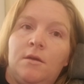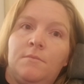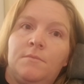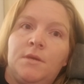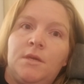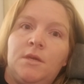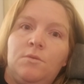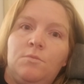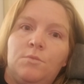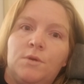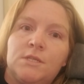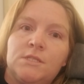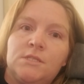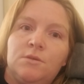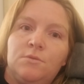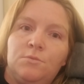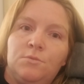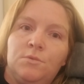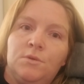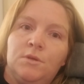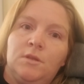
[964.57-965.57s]
he
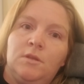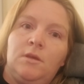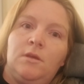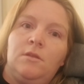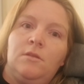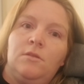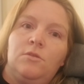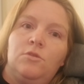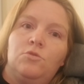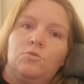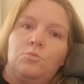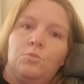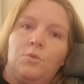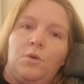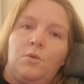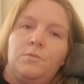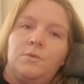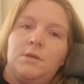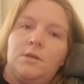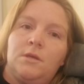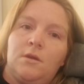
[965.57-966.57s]
wasn't really
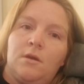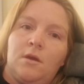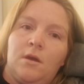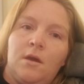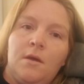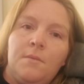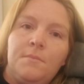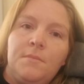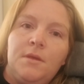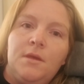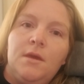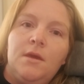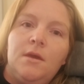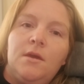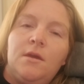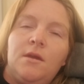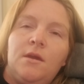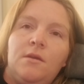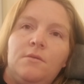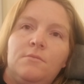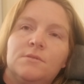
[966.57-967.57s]
throwing up.
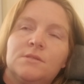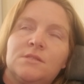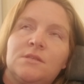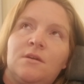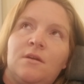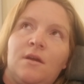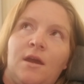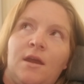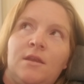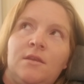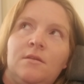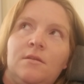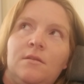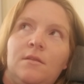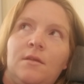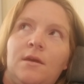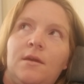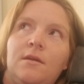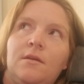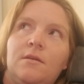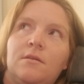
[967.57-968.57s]
He was kind of
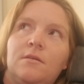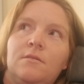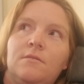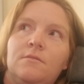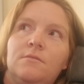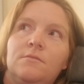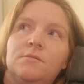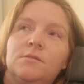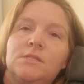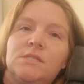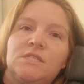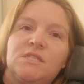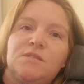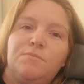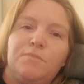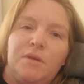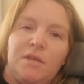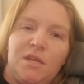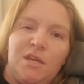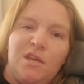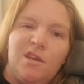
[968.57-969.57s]
like
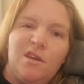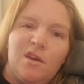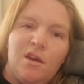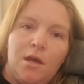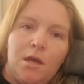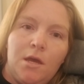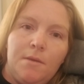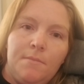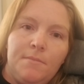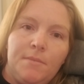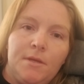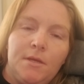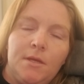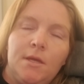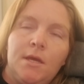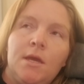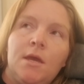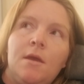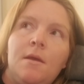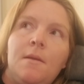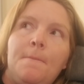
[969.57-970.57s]
spitting up.
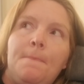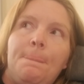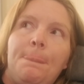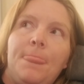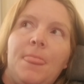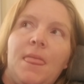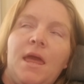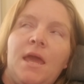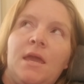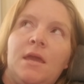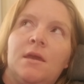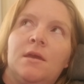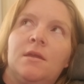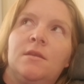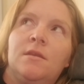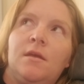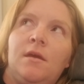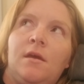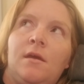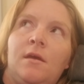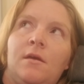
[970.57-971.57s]

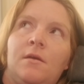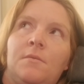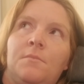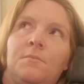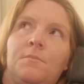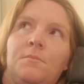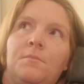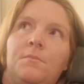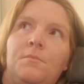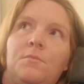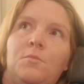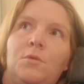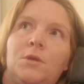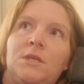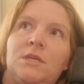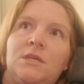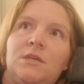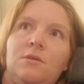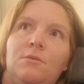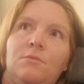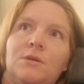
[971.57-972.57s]
And when
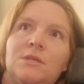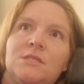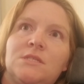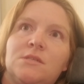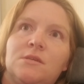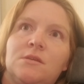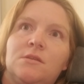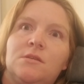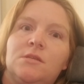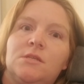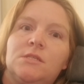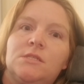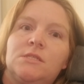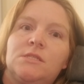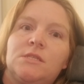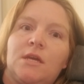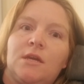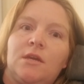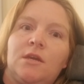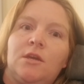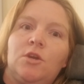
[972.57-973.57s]
he was in
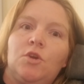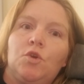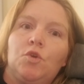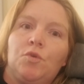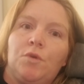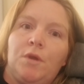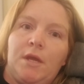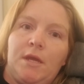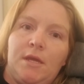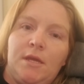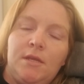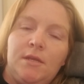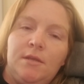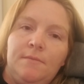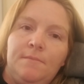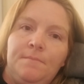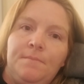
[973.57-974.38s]
2nd grade,